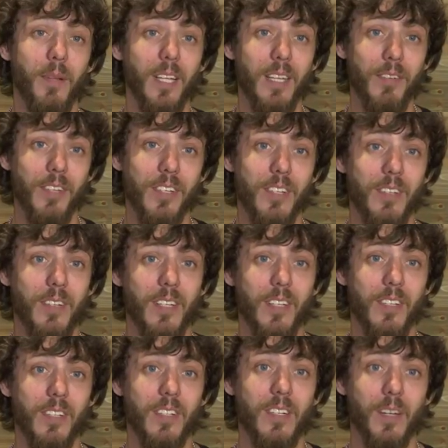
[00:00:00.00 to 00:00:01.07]
believe is
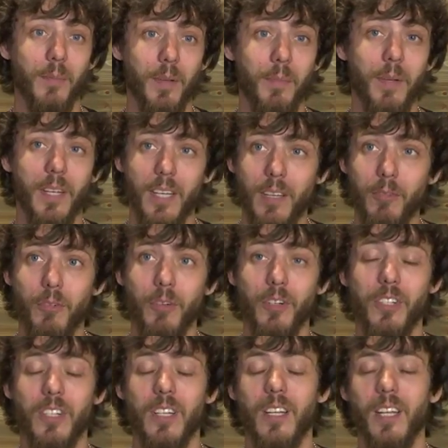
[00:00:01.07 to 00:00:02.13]
going to be a big hit
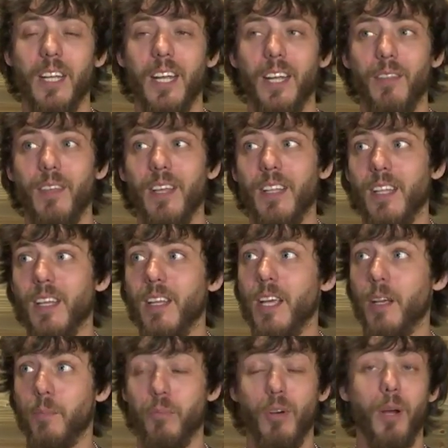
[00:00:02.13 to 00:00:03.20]
for us, and I think that
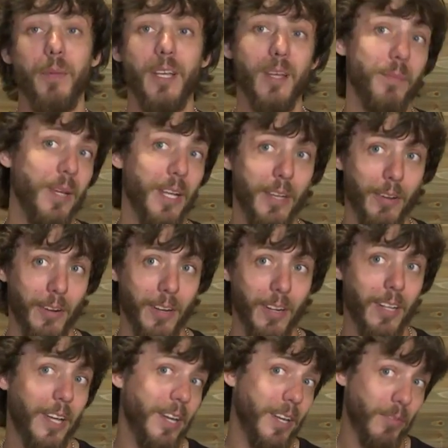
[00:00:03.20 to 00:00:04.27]
it probably could be a hit on
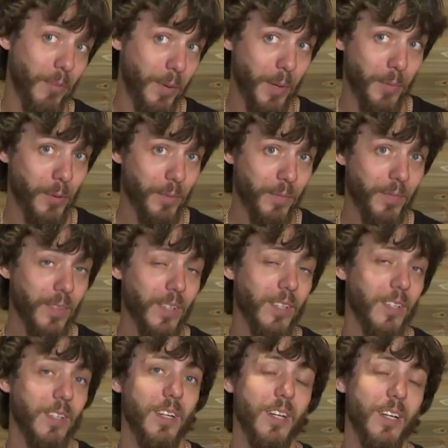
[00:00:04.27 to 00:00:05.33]
a lot of different people,
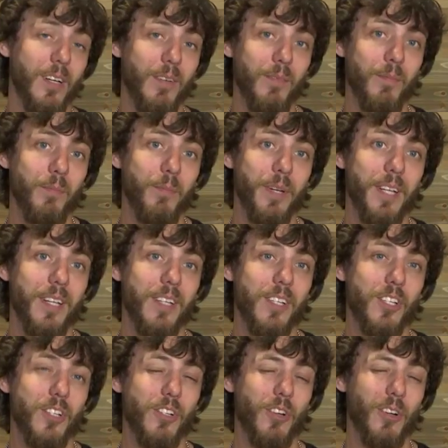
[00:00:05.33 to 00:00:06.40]
but it
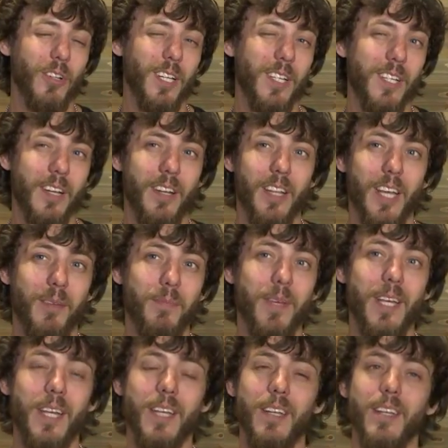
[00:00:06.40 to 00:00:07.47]
certainly sounded like
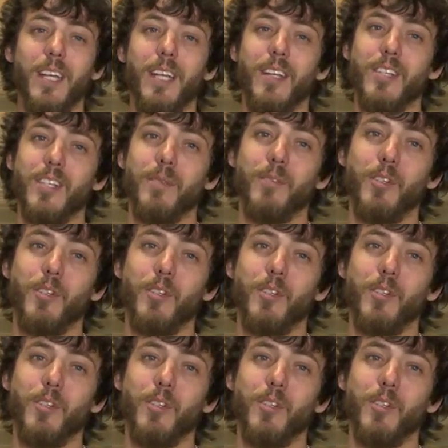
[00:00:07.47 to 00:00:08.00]
me in some